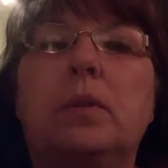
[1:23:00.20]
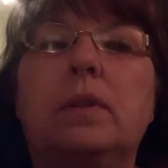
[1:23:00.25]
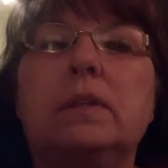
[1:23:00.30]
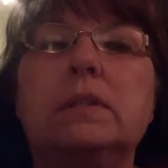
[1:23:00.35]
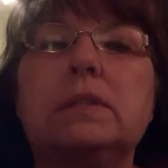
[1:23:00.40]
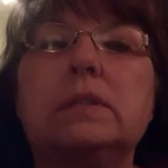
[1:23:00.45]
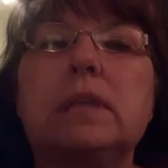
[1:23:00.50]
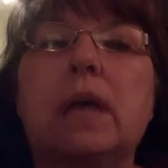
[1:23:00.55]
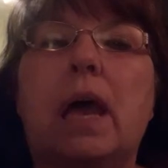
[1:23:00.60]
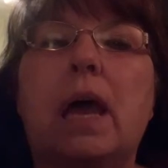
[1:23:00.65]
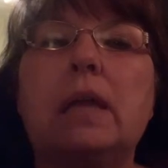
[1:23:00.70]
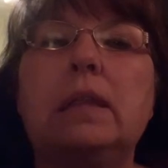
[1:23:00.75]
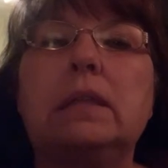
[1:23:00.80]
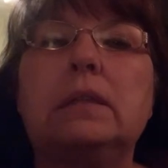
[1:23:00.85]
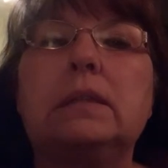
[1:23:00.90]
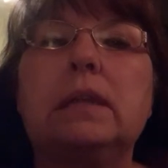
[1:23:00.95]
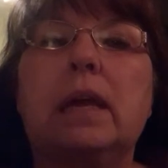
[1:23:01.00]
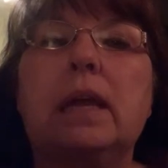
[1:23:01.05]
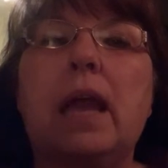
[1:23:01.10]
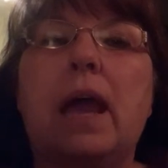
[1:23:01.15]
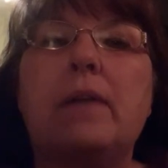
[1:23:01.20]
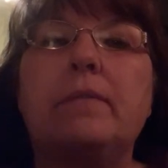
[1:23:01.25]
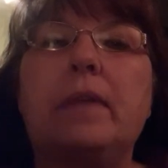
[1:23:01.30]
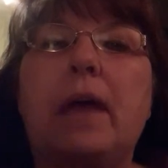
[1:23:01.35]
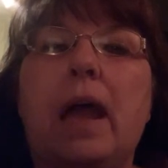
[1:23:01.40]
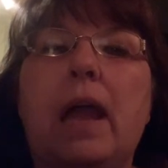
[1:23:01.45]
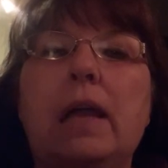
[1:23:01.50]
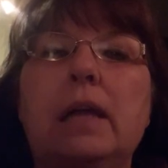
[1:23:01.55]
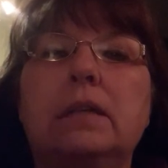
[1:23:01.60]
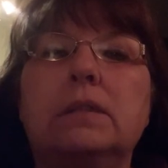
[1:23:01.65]
that say that they have the
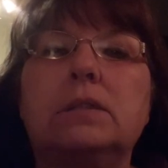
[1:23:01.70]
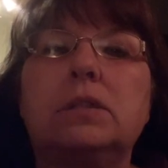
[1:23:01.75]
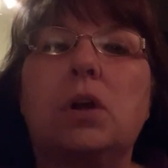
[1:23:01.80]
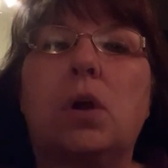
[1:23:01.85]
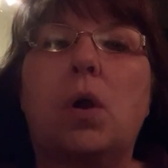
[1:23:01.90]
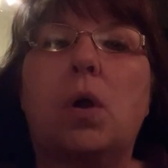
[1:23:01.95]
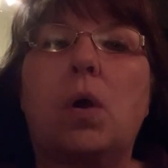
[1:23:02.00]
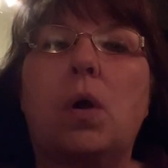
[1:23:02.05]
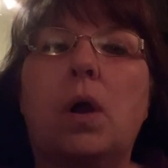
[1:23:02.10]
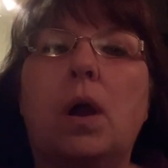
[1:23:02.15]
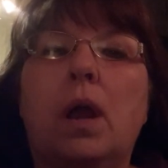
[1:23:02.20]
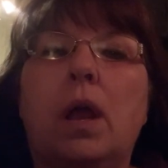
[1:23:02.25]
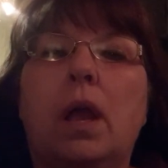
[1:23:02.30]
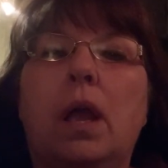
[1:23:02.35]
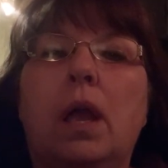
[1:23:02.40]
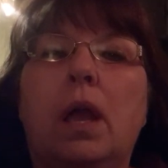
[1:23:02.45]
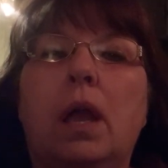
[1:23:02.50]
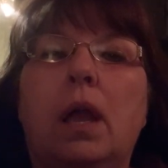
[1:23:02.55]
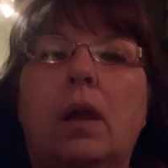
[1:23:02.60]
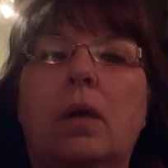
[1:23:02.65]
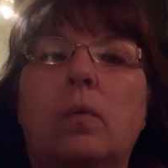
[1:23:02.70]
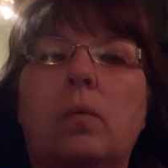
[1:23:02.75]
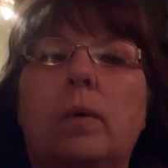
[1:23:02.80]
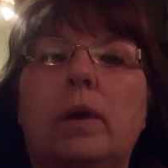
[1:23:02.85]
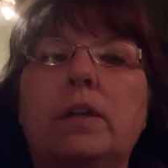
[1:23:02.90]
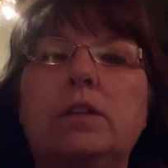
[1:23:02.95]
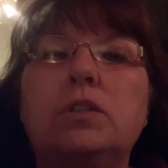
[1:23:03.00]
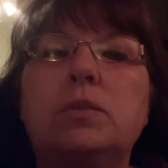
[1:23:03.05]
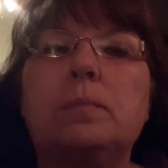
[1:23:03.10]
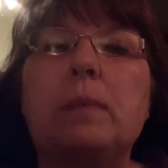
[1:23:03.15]
answer.
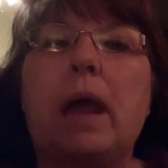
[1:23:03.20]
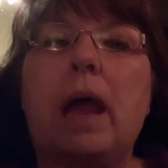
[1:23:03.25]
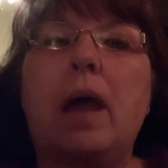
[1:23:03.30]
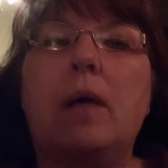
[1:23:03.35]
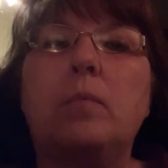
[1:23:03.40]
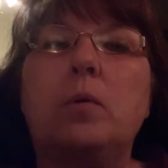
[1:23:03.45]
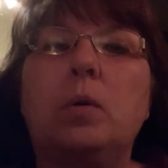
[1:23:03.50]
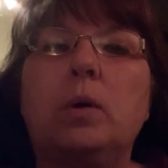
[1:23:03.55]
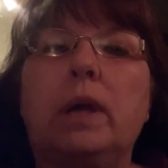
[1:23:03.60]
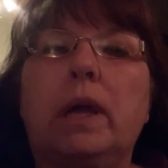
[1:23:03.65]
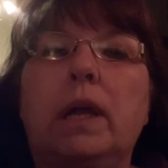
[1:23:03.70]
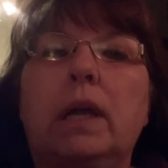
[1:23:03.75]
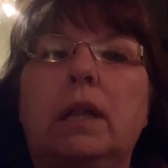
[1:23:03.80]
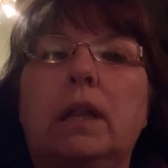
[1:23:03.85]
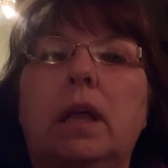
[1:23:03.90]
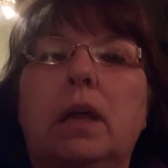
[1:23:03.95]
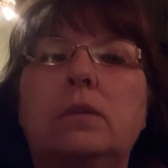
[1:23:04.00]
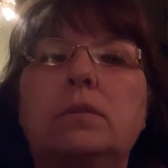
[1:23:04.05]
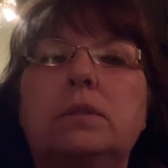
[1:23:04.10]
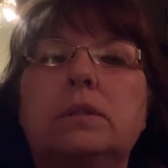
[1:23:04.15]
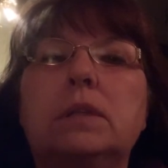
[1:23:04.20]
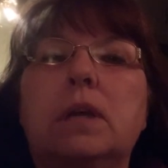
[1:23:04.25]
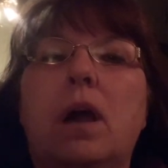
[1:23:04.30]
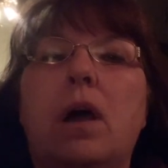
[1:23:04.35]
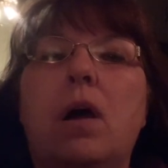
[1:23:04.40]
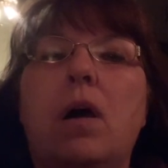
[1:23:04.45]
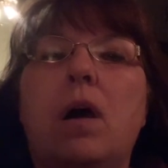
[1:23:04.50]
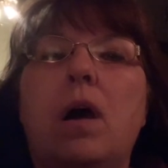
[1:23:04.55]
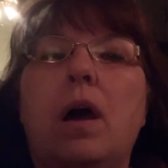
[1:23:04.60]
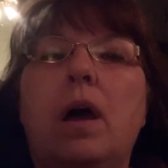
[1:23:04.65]
Read your Bible, get close to
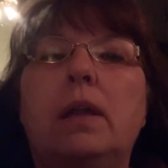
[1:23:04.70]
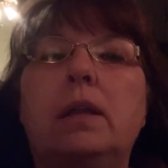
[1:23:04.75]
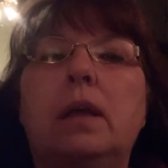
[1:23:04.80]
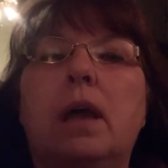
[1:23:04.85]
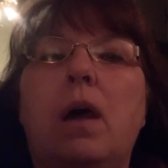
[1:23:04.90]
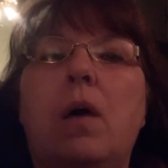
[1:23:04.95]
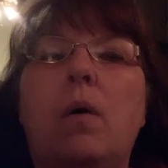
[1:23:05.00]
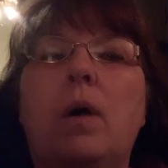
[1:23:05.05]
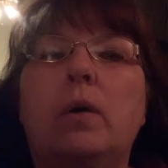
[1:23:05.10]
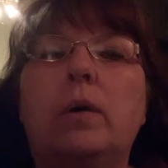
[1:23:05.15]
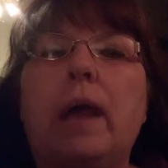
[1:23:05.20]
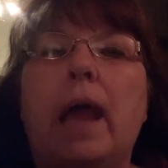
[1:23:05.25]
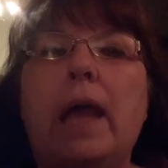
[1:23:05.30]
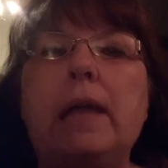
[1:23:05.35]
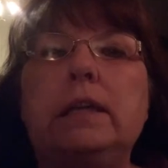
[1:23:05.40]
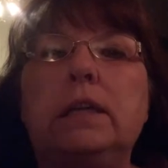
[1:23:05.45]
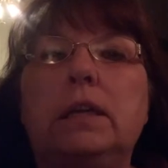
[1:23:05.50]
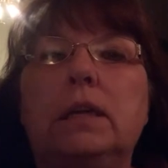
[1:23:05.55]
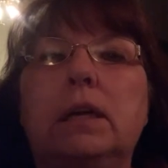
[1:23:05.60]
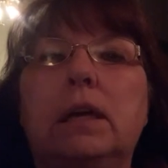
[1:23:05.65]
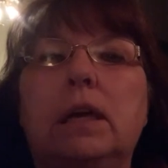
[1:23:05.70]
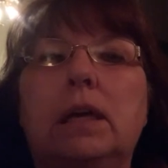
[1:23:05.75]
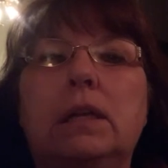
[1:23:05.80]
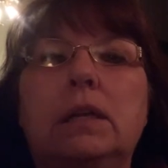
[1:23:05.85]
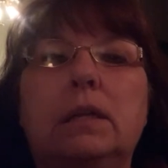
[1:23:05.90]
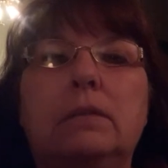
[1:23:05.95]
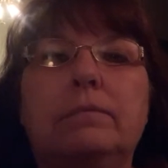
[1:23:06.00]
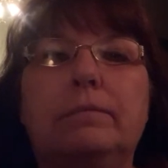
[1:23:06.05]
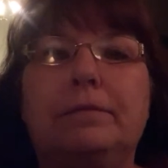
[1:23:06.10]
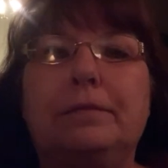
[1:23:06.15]
God. Oh, okay,
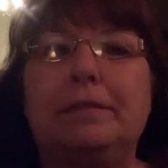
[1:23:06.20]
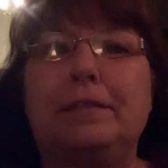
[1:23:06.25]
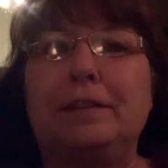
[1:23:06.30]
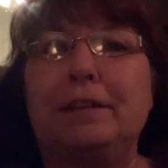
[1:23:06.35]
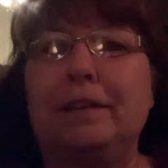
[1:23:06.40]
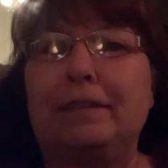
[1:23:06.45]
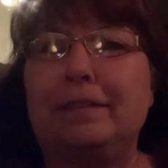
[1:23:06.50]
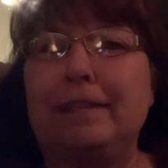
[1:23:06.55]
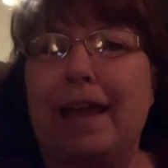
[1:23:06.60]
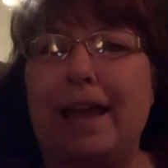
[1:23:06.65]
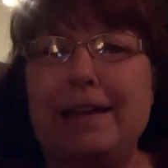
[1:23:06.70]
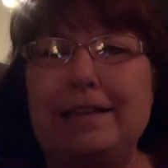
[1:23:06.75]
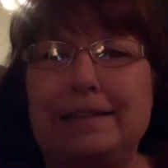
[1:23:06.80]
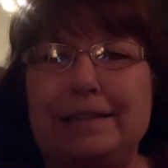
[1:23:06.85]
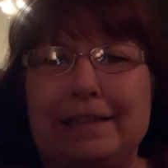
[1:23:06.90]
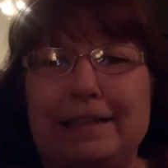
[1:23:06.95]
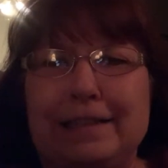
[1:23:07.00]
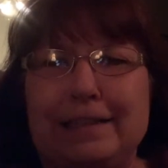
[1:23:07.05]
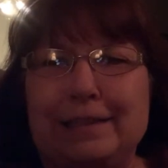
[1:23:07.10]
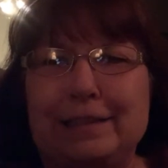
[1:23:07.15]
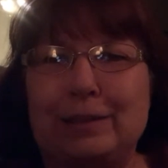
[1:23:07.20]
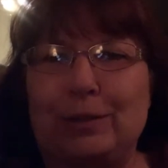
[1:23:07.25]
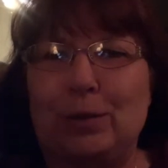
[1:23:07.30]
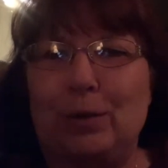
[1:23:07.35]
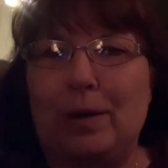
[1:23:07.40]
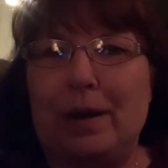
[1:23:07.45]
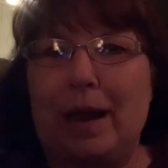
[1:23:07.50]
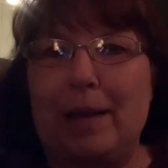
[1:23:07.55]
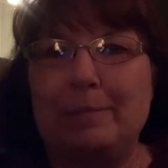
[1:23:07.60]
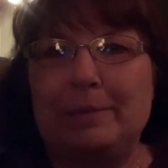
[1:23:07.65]
good. Thank goodness,
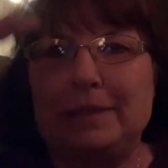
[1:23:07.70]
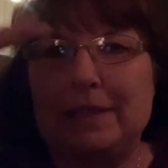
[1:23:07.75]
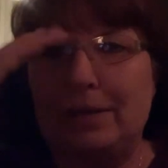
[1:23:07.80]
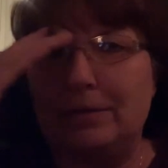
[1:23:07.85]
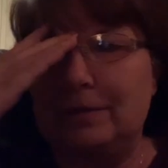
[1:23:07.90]
Gloria. I'm so